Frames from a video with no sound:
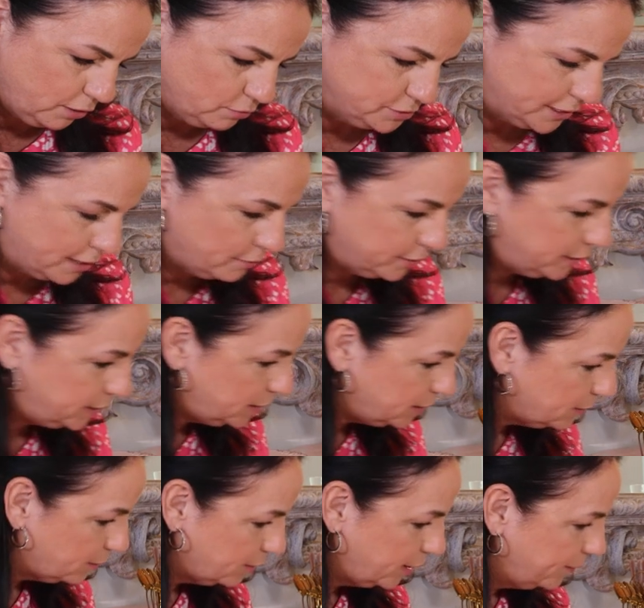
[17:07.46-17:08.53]
go down
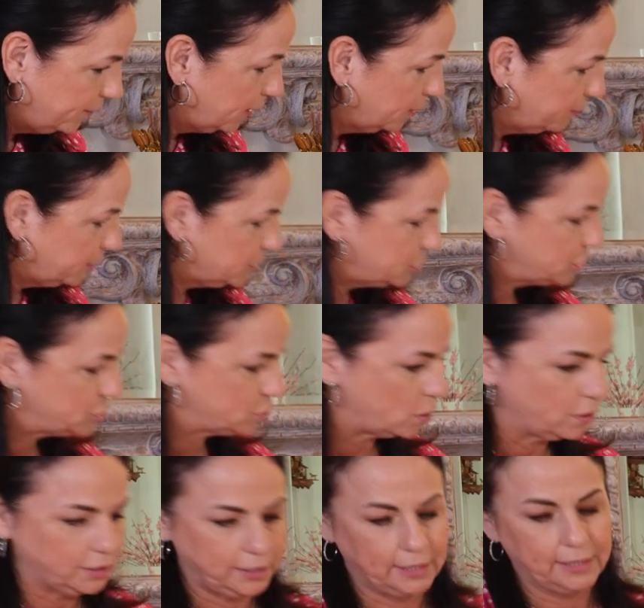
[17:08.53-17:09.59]
here and then I'm gonna
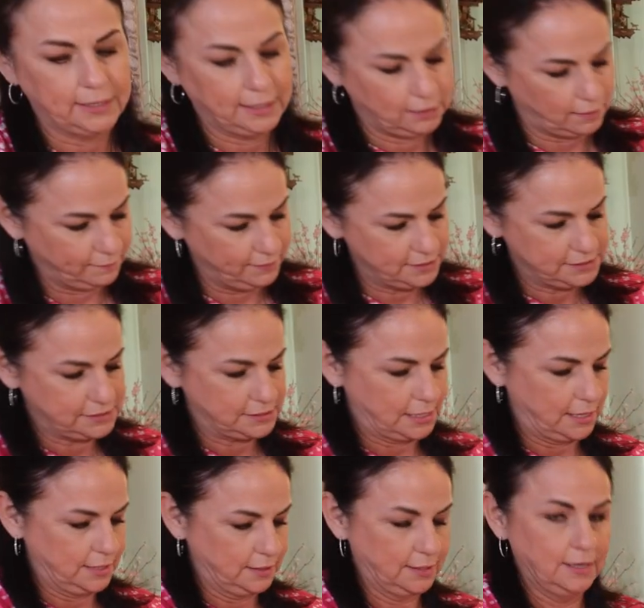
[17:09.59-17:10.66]
start it again on this
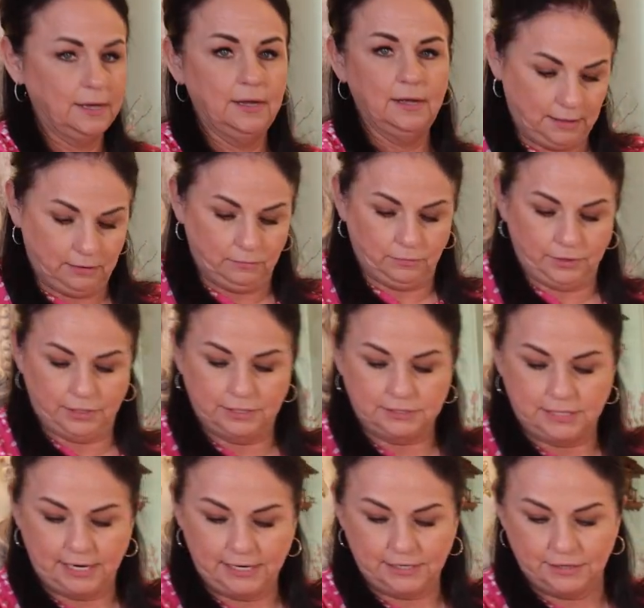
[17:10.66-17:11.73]
side. We're gonna
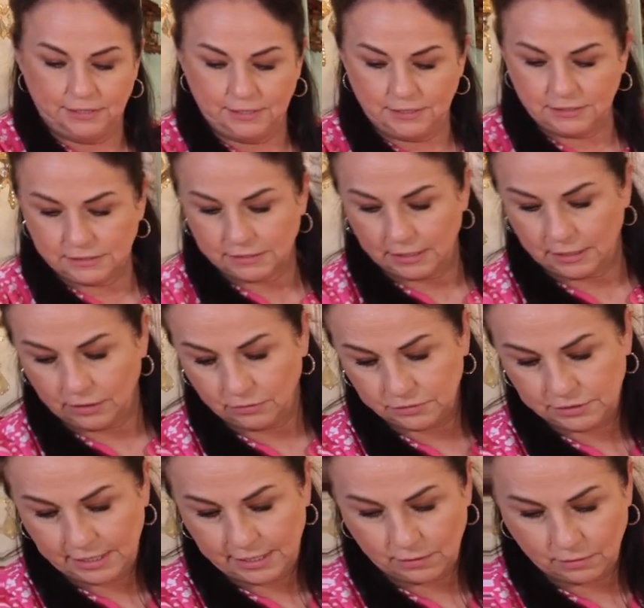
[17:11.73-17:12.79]
take this and go
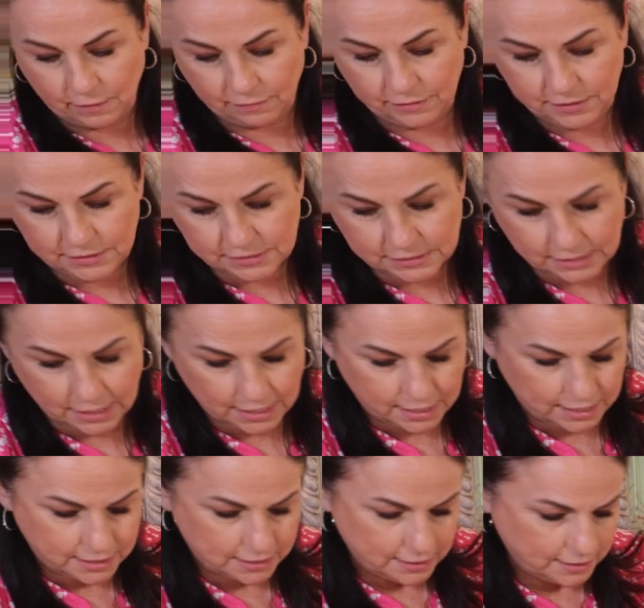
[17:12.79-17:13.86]
down on this
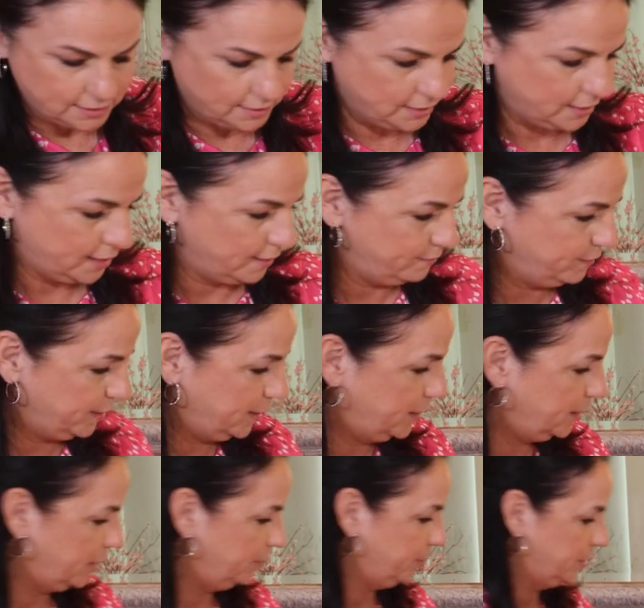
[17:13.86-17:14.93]
side, and
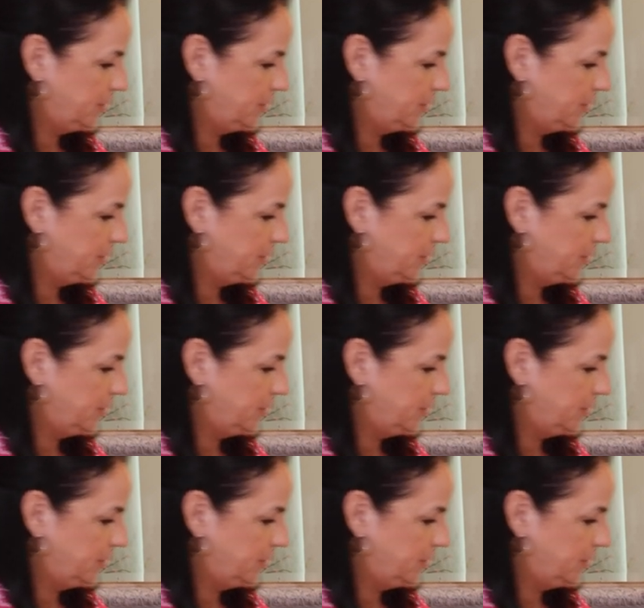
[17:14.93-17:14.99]
then I'm